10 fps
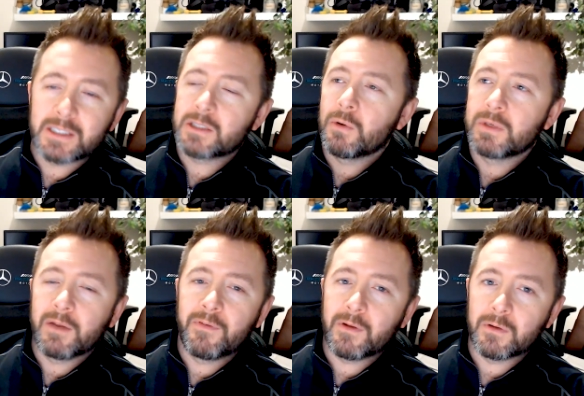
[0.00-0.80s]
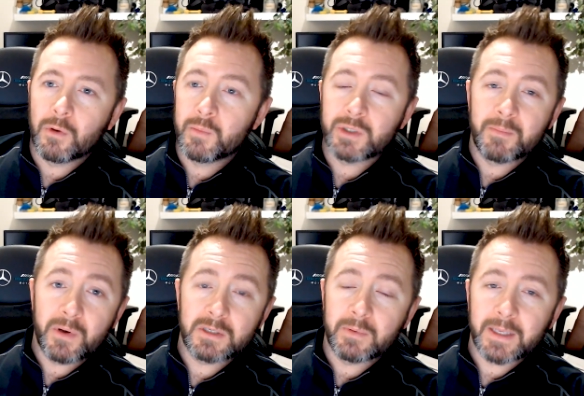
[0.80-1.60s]
It's so difficult, almost
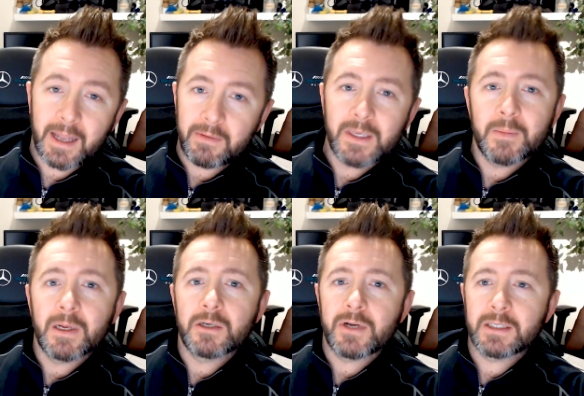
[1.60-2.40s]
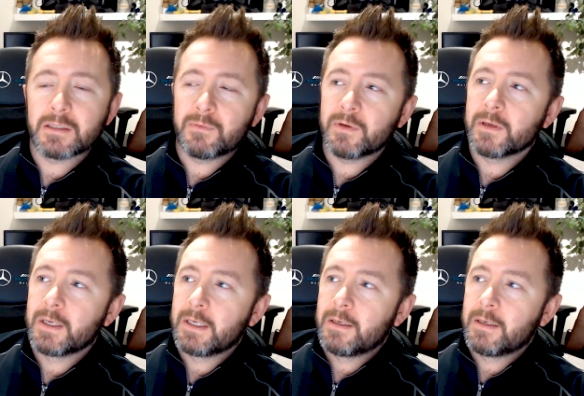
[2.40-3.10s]
impossible to get the email addresses for